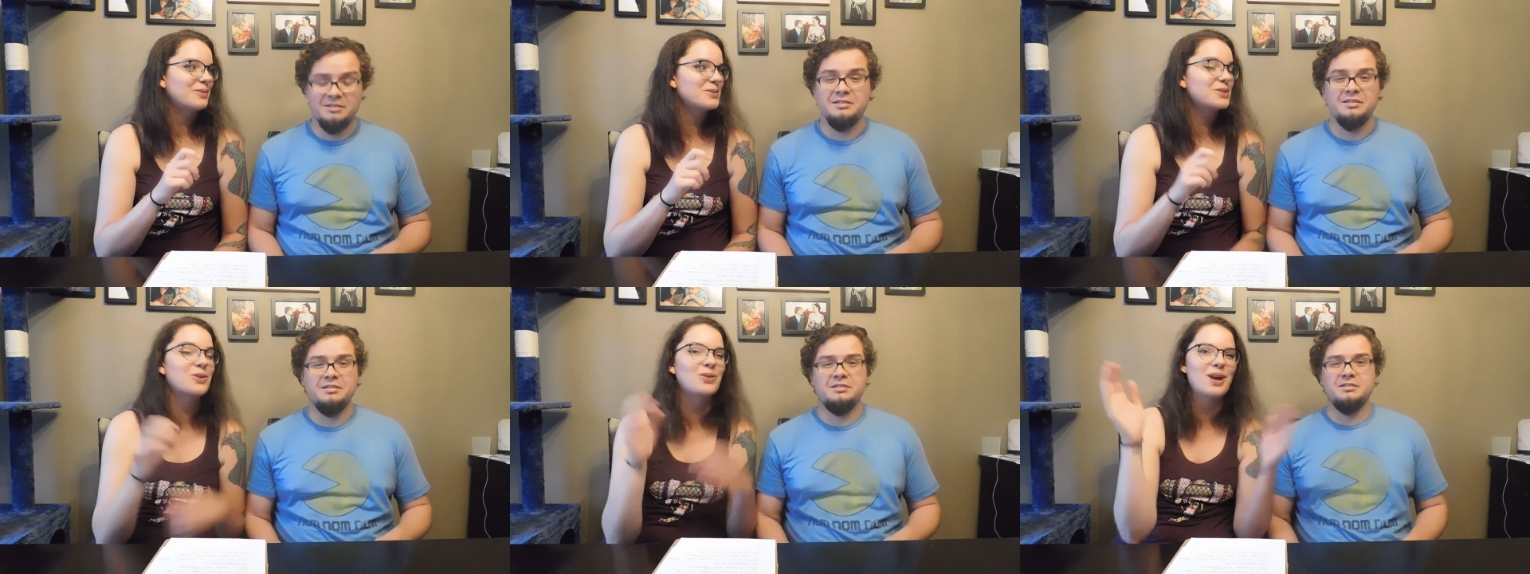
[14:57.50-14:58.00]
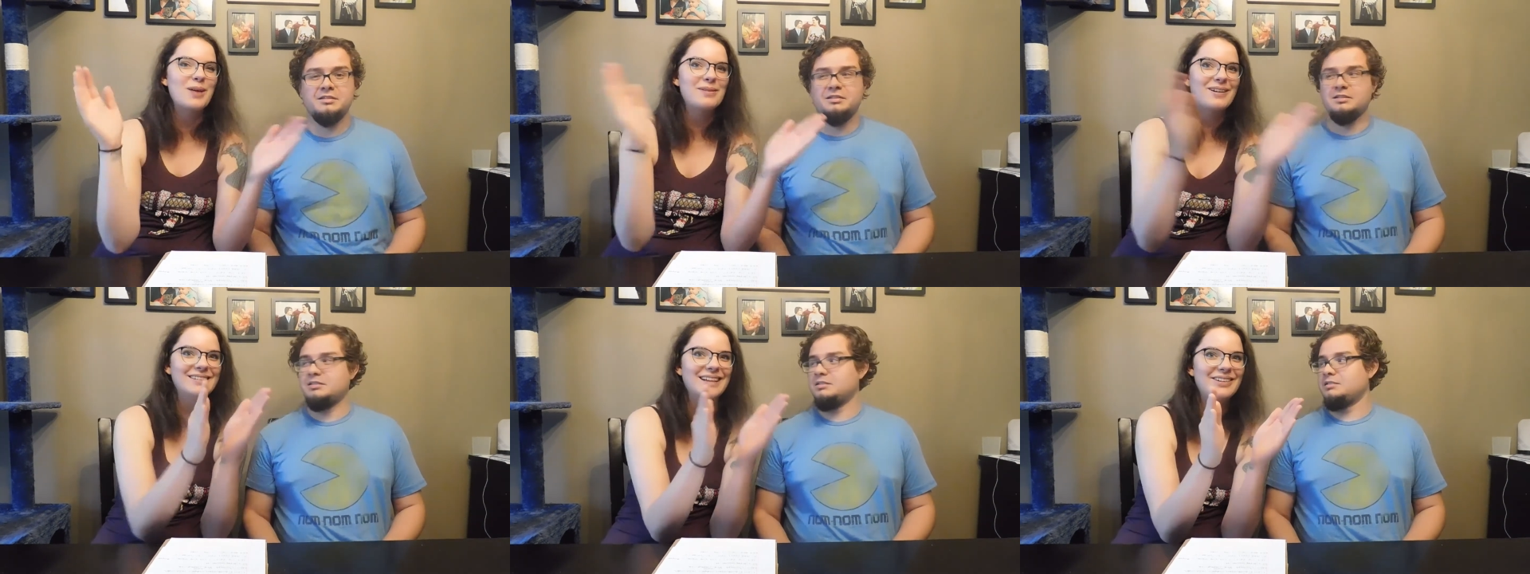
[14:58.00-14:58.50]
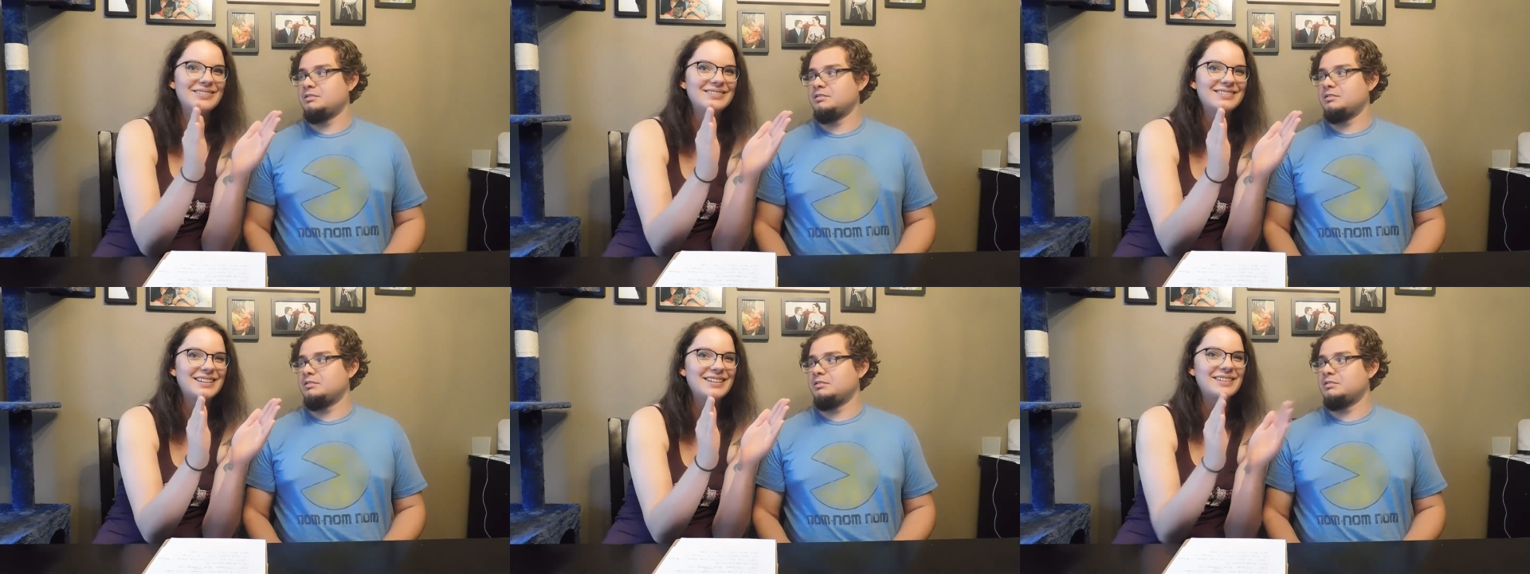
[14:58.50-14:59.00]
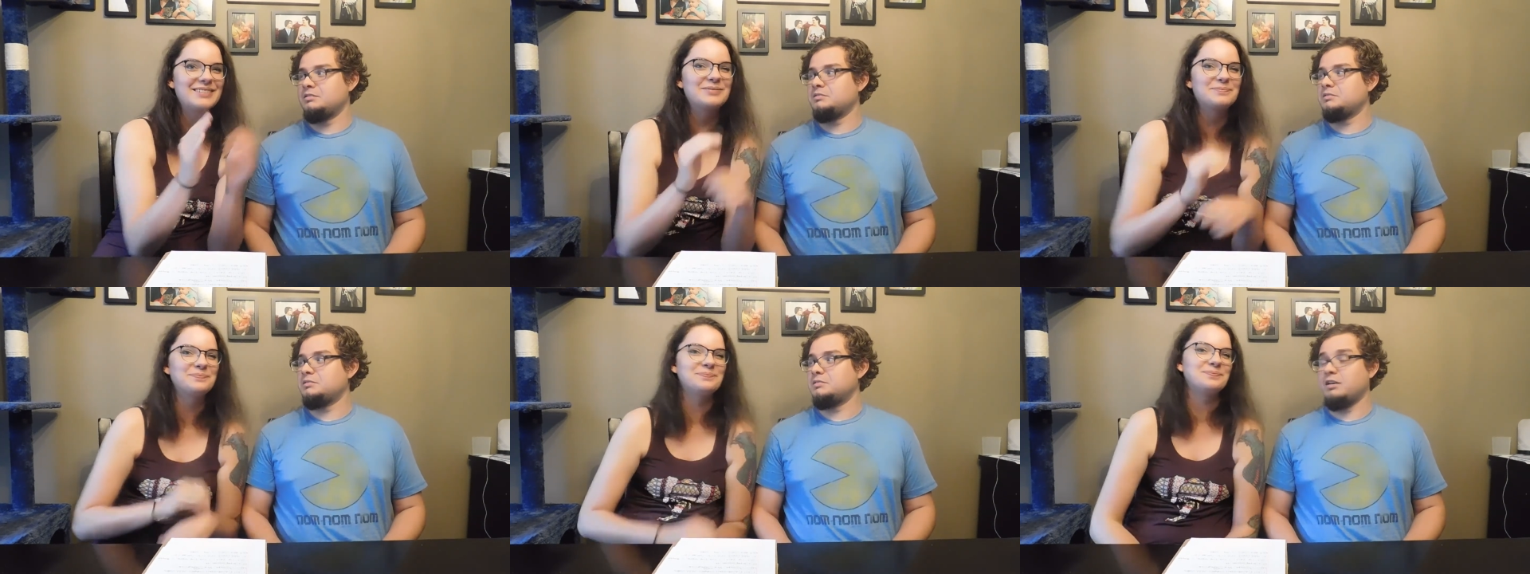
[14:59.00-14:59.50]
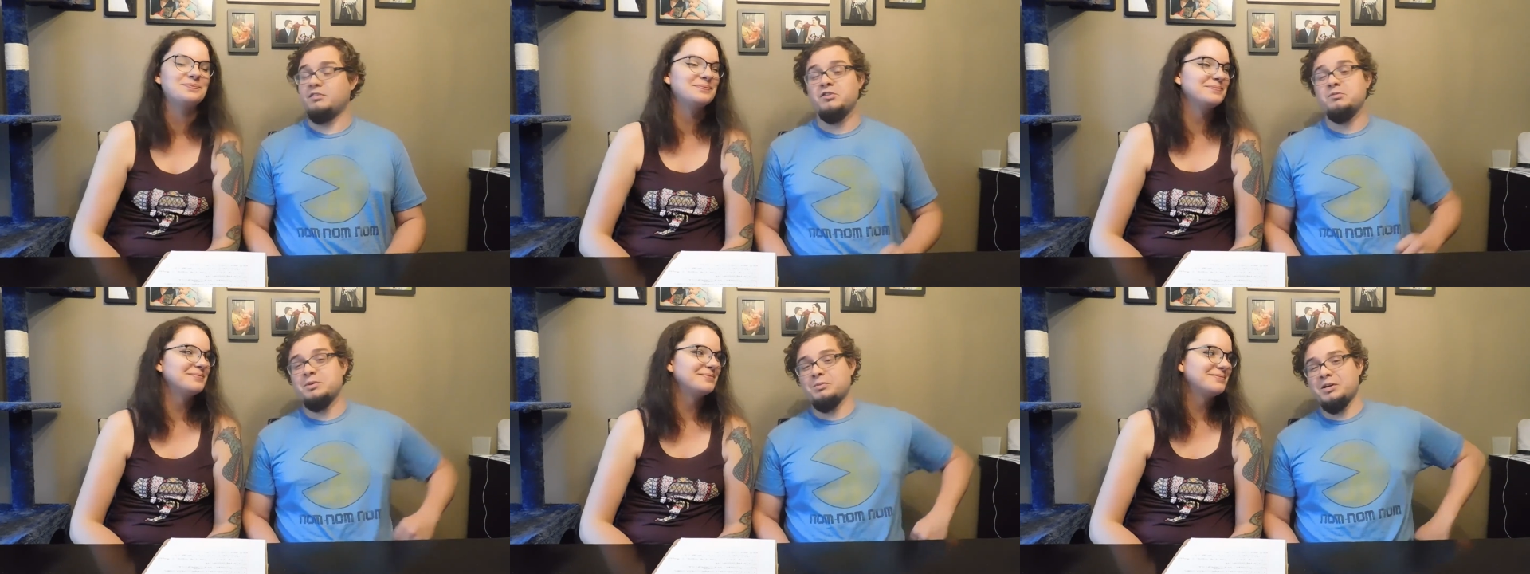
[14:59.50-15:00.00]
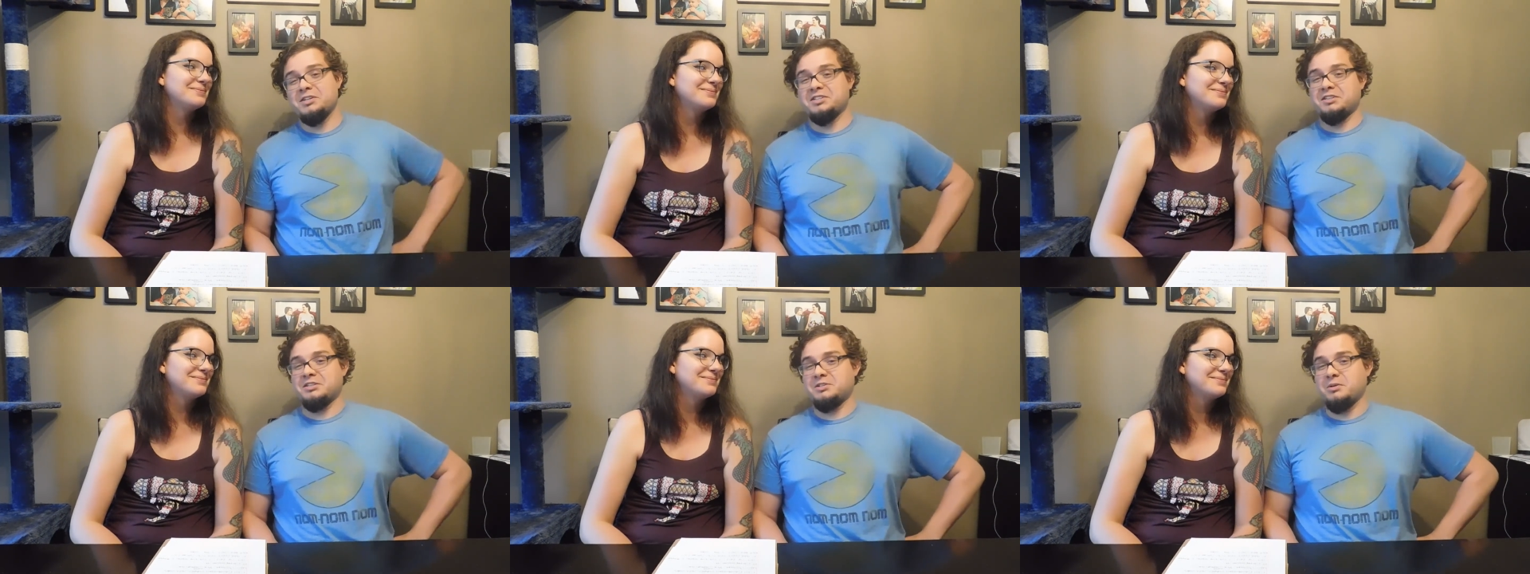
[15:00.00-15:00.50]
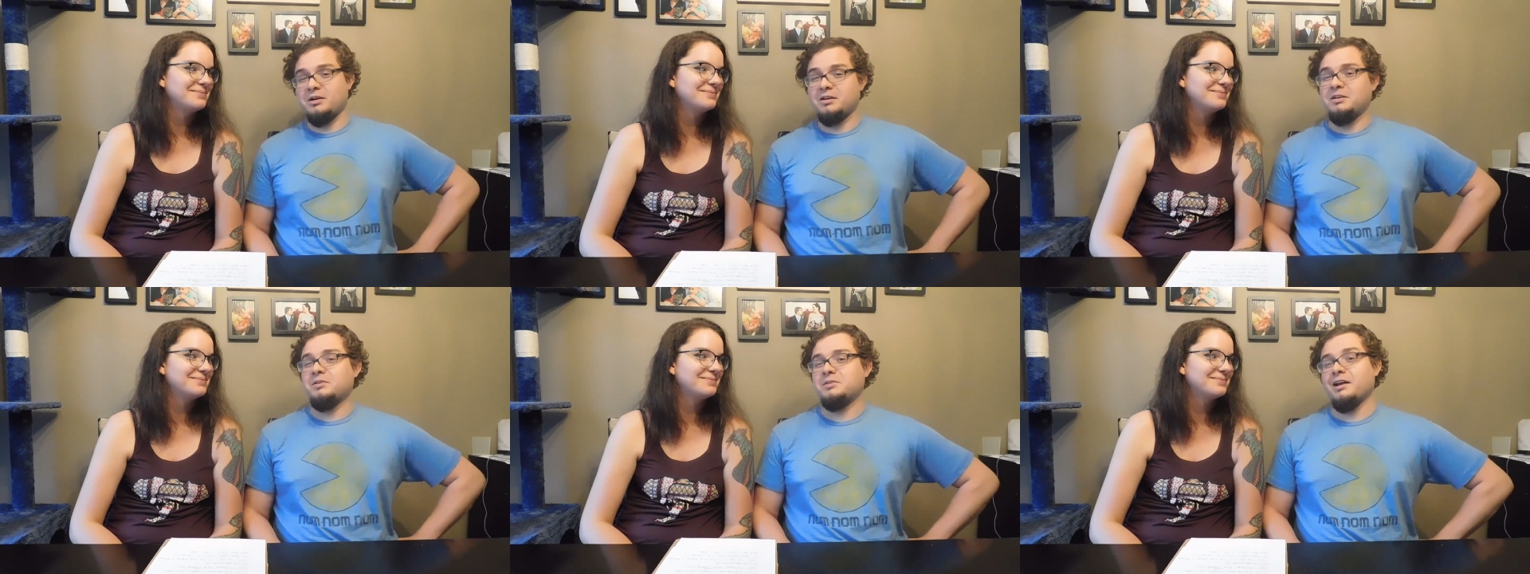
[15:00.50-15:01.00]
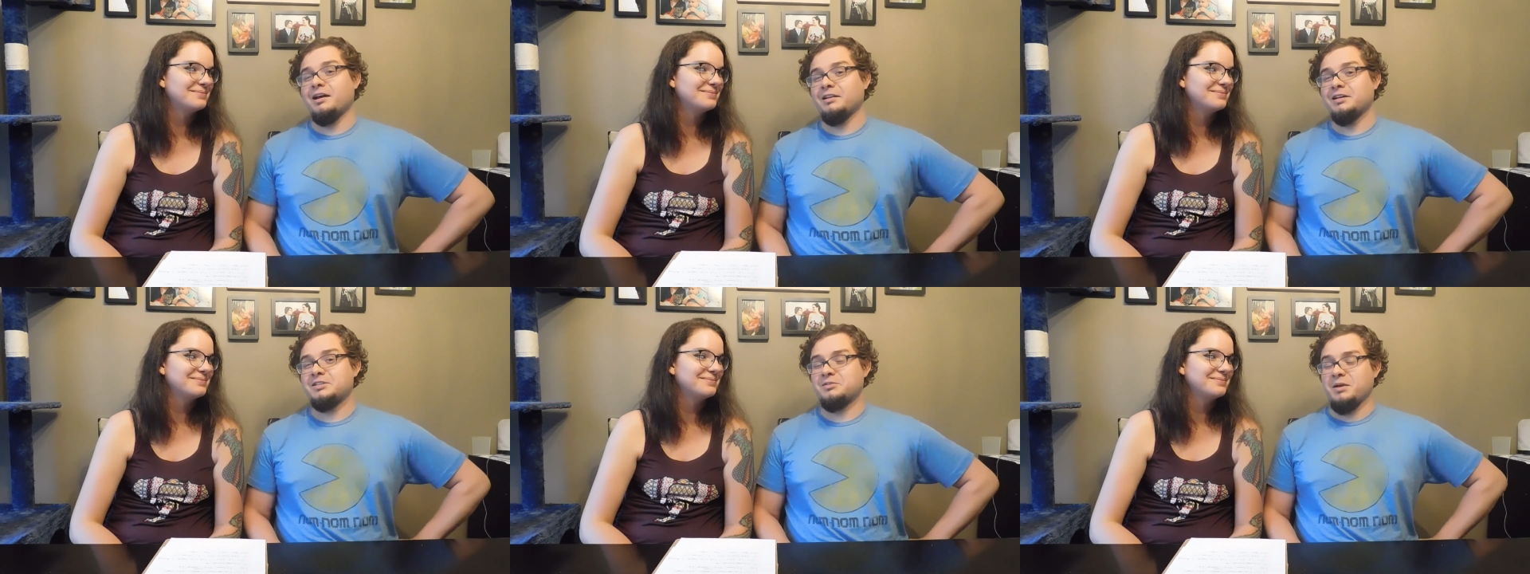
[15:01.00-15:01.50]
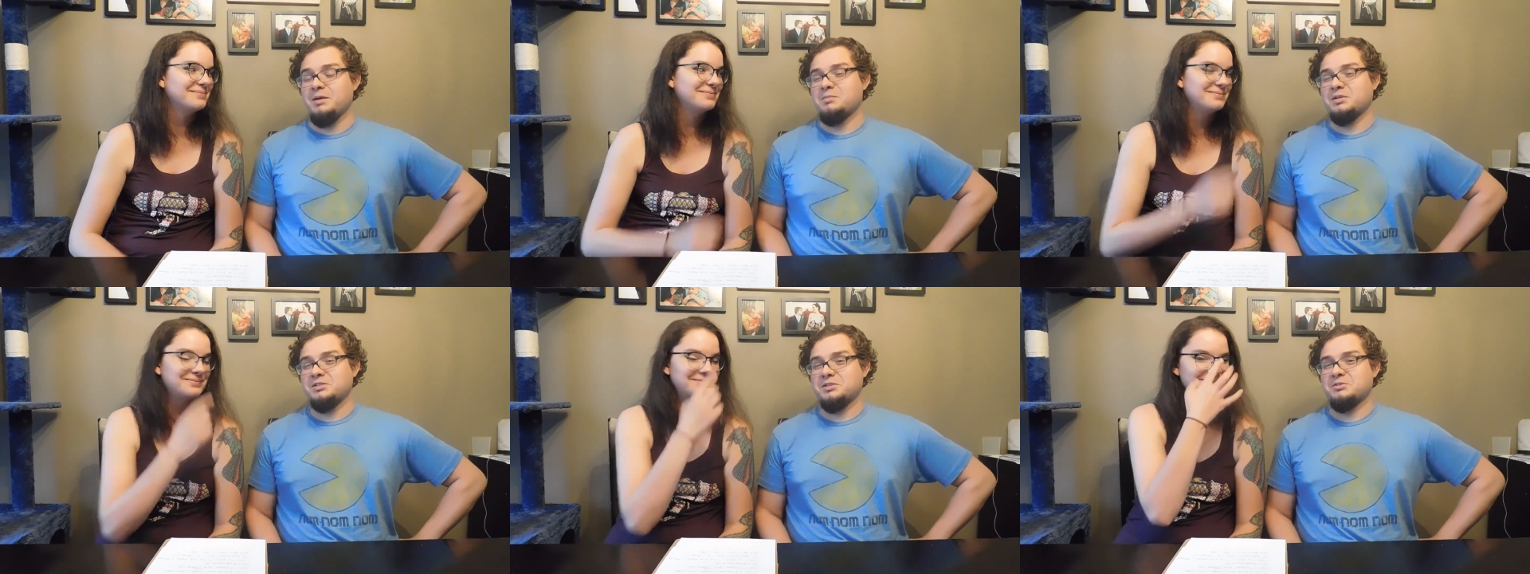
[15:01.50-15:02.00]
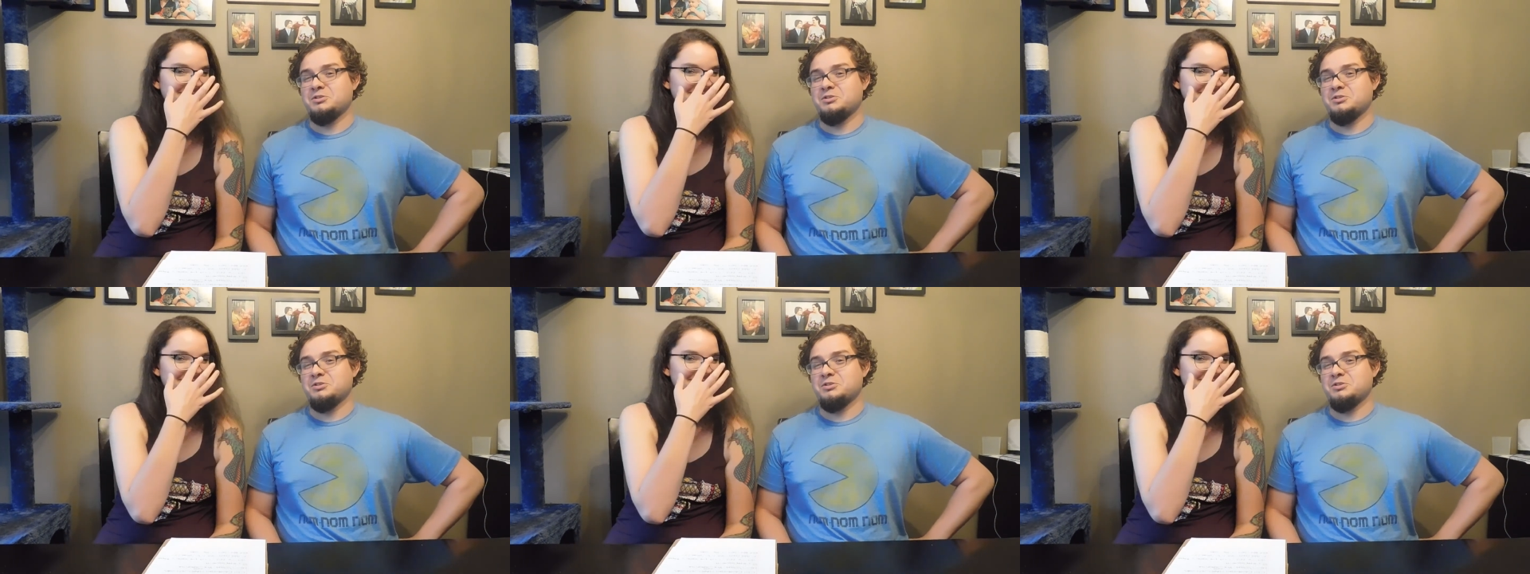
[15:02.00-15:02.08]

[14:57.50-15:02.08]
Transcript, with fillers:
Speaker 1: Just cram it all down into...
Speaker 2: If you've been watching this, you already know that I like to ramble, so